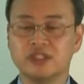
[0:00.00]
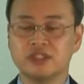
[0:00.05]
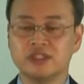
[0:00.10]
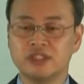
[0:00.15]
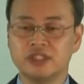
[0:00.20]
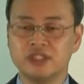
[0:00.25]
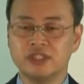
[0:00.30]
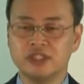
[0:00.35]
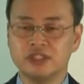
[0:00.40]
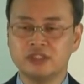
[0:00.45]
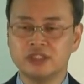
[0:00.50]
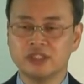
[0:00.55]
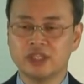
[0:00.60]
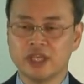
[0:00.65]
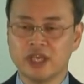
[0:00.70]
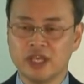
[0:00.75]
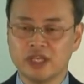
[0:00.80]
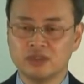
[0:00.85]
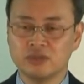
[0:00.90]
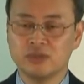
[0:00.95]
so
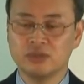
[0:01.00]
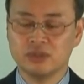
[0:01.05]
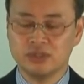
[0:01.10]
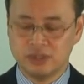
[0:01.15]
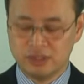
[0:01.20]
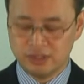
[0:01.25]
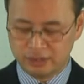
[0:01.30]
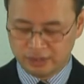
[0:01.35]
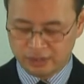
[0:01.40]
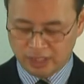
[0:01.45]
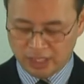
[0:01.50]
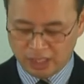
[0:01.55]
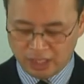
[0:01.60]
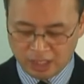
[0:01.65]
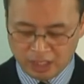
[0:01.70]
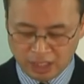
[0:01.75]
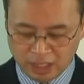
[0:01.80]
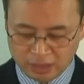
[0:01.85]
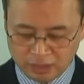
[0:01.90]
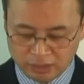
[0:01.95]
that they
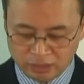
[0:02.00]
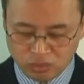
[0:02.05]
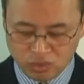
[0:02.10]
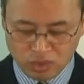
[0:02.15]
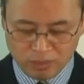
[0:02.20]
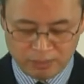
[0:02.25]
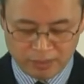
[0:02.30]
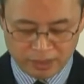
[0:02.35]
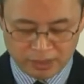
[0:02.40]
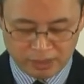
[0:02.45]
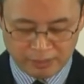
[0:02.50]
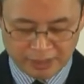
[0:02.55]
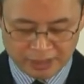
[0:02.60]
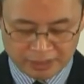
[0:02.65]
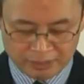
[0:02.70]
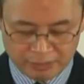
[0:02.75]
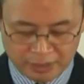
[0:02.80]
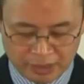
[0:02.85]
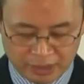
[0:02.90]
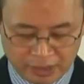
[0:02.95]
may
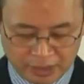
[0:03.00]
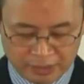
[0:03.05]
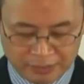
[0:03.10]
reject